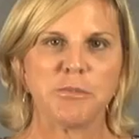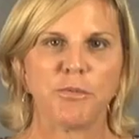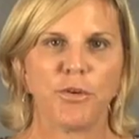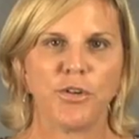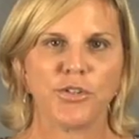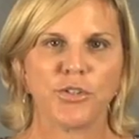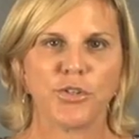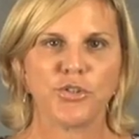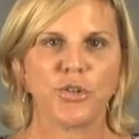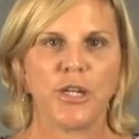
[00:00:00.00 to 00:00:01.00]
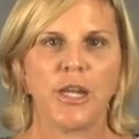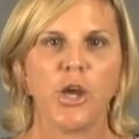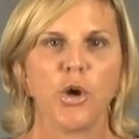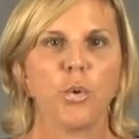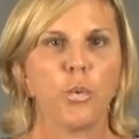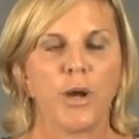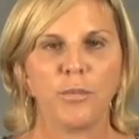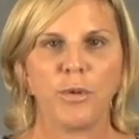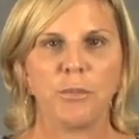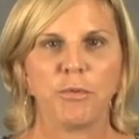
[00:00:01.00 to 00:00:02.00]
before your surgery,
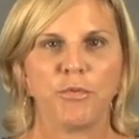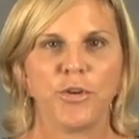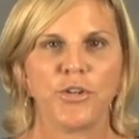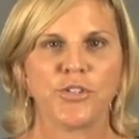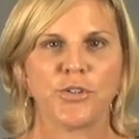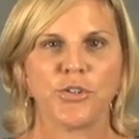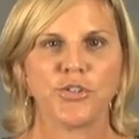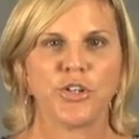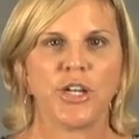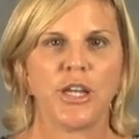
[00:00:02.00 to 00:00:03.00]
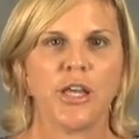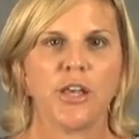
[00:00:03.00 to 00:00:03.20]
1 week before your surgery,